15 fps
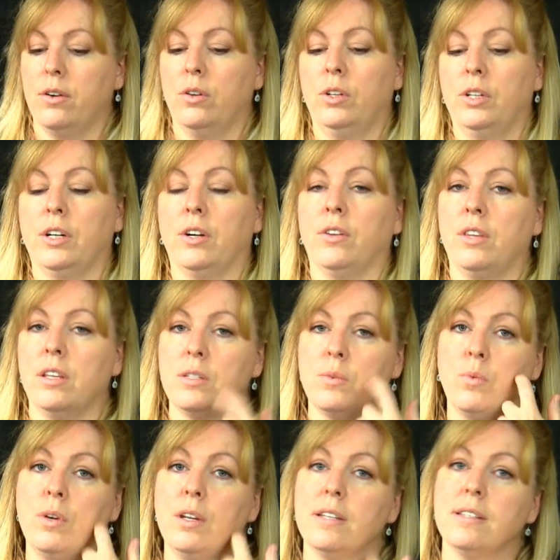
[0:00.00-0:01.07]
earlier, this
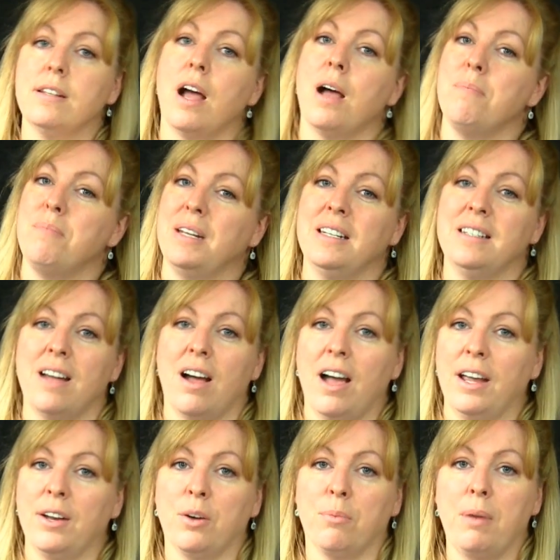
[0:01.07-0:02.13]
wood has not been
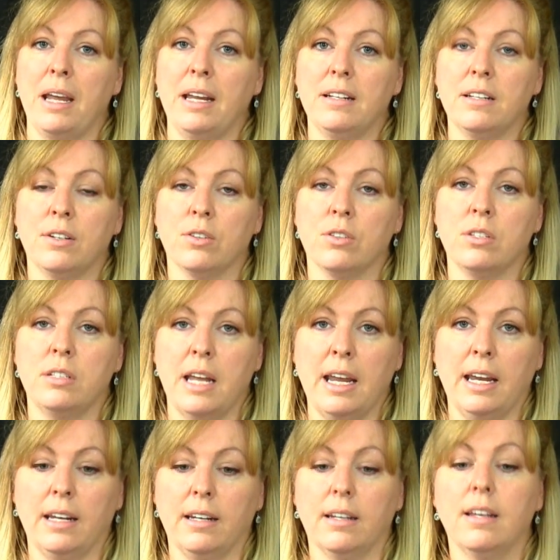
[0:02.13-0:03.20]
dyed or painted or
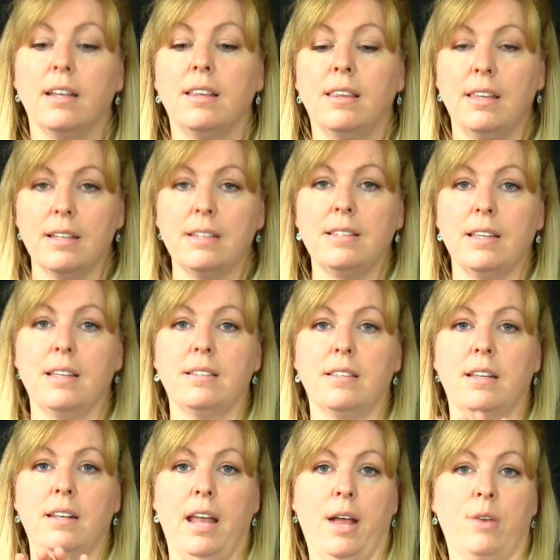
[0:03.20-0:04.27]
stained. This is
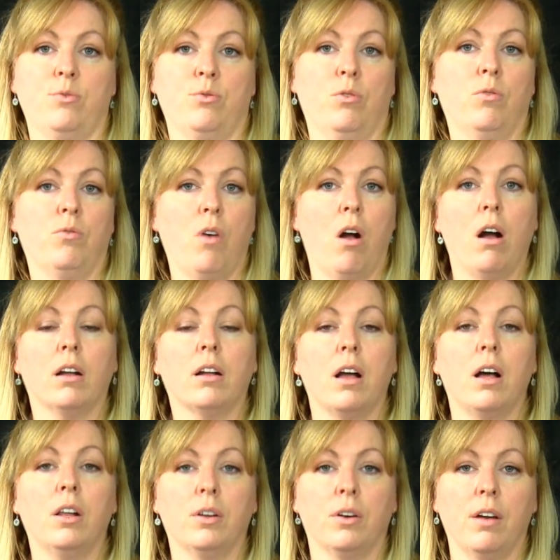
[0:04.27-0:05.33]
the natural raw
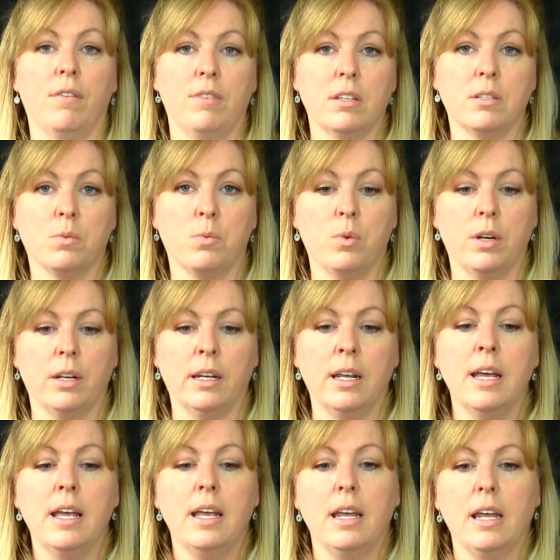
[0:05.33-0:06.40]
color of this wood.
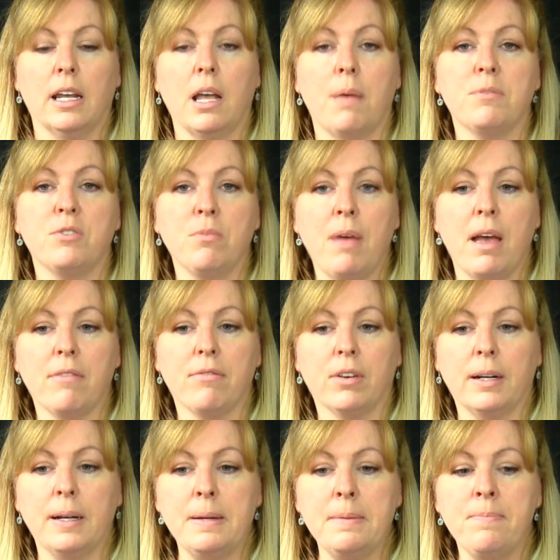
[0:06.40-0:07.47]
It comes from
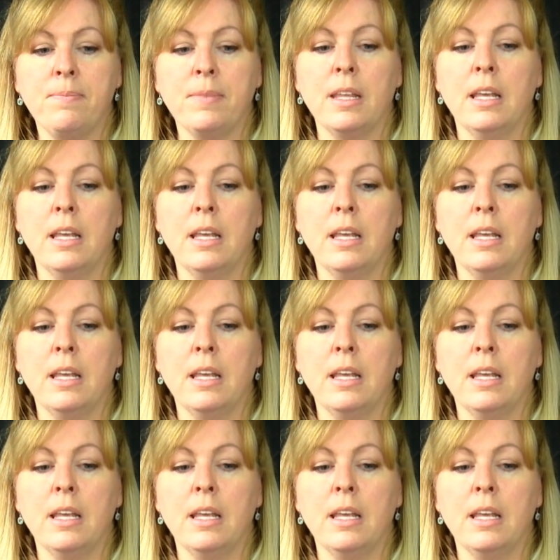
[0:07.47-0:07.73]
Africa.